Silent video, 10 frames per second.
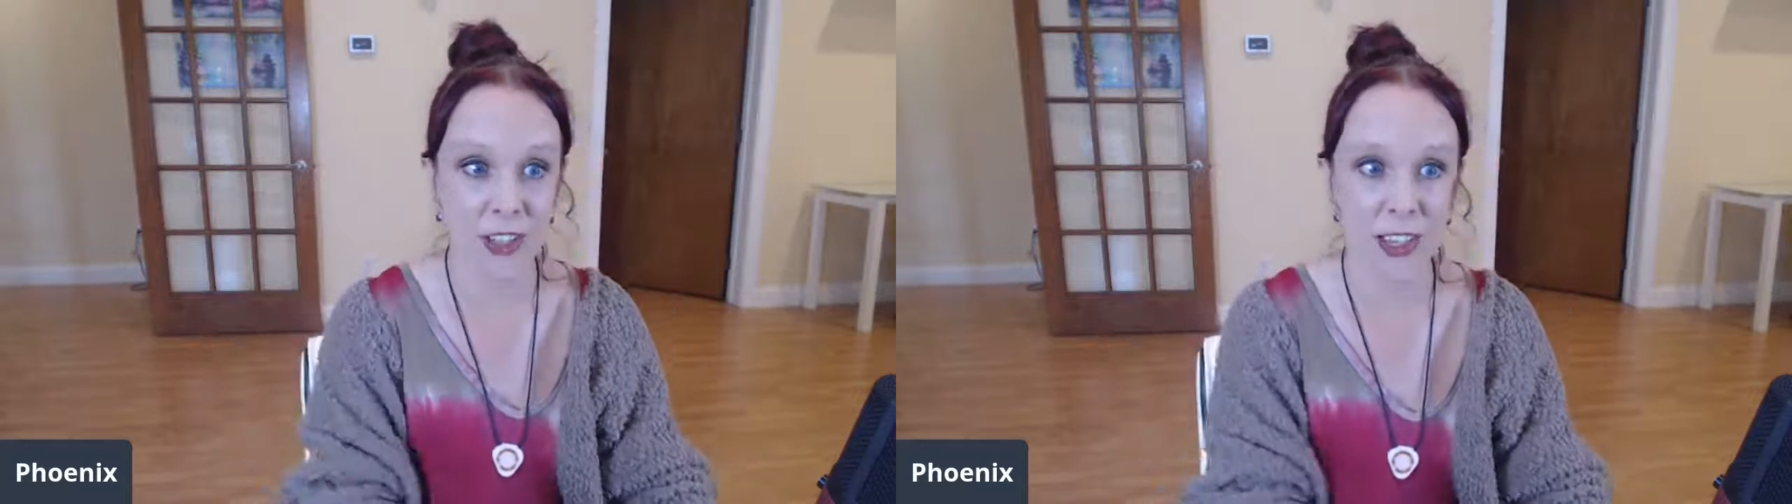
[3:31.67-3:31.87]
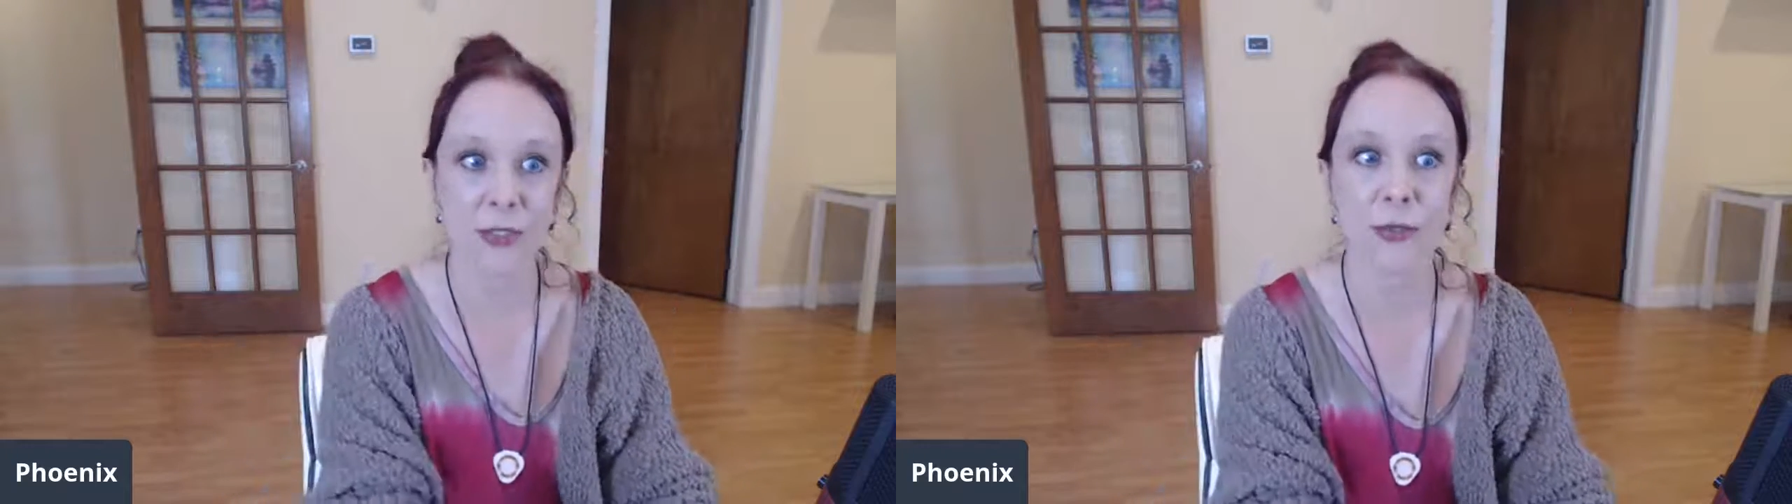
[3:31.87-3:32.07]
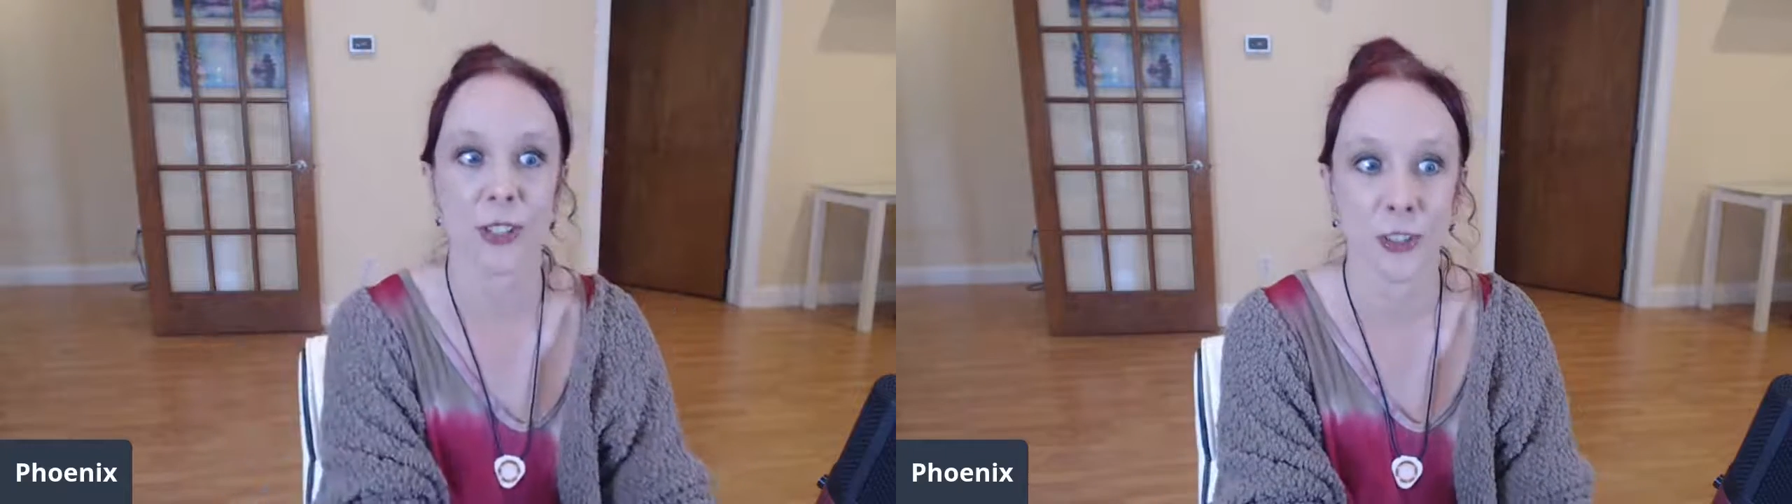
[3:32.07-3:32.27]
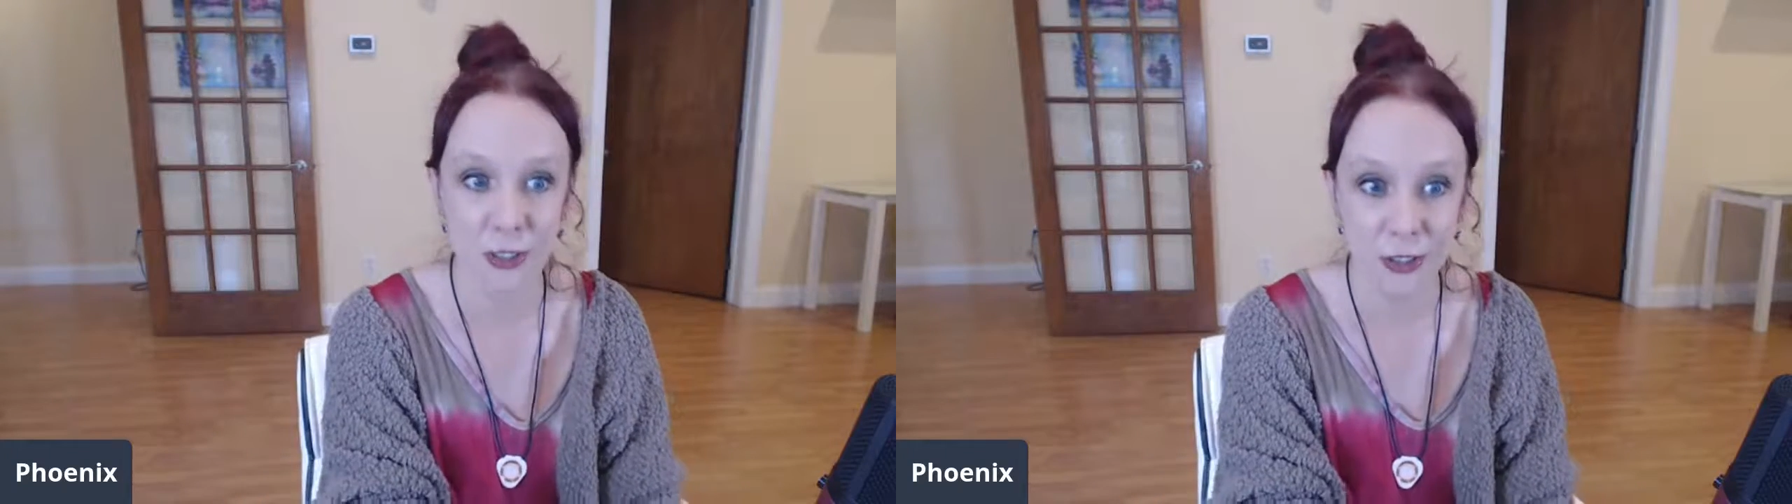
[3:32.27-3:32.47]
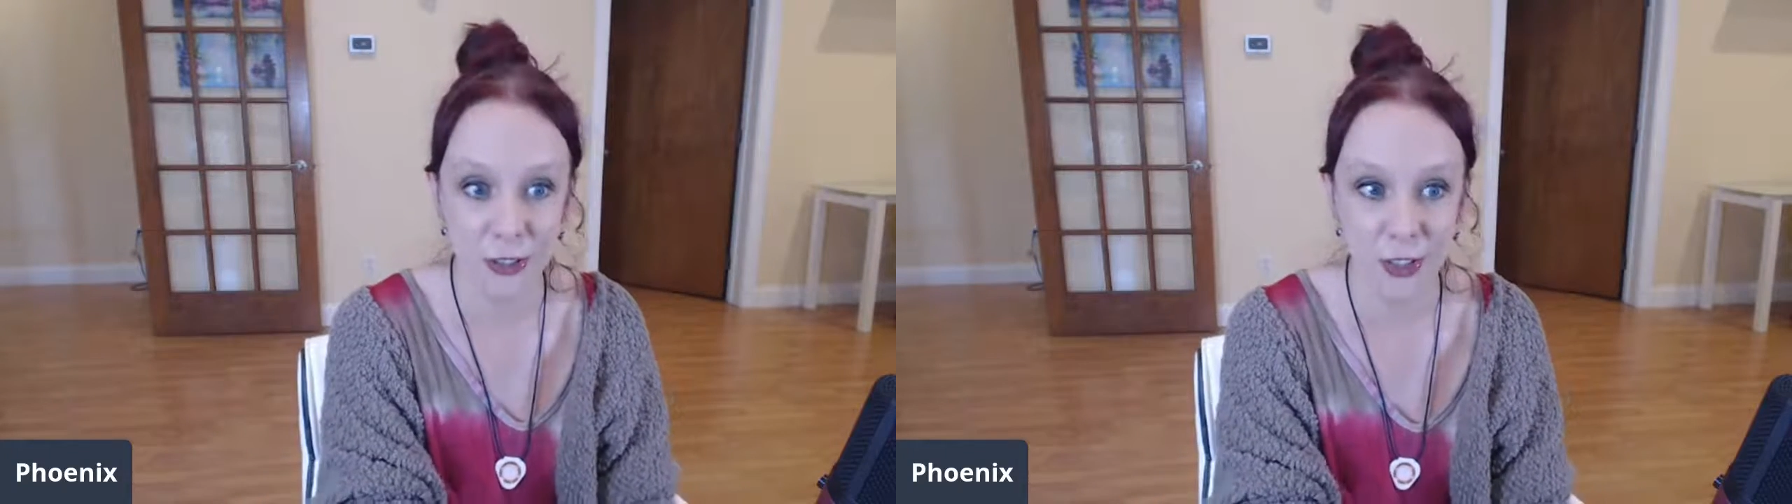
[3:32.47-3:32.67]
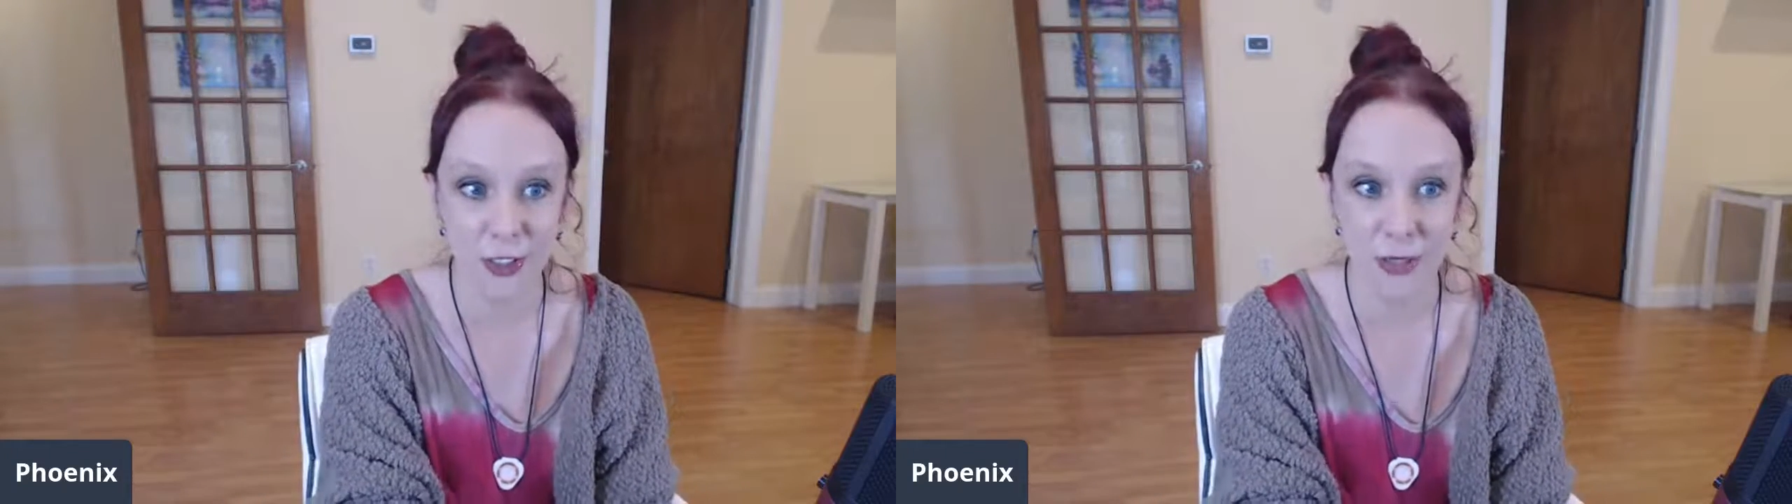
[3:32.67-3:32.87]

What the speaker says: and that if it was a girl's shirt,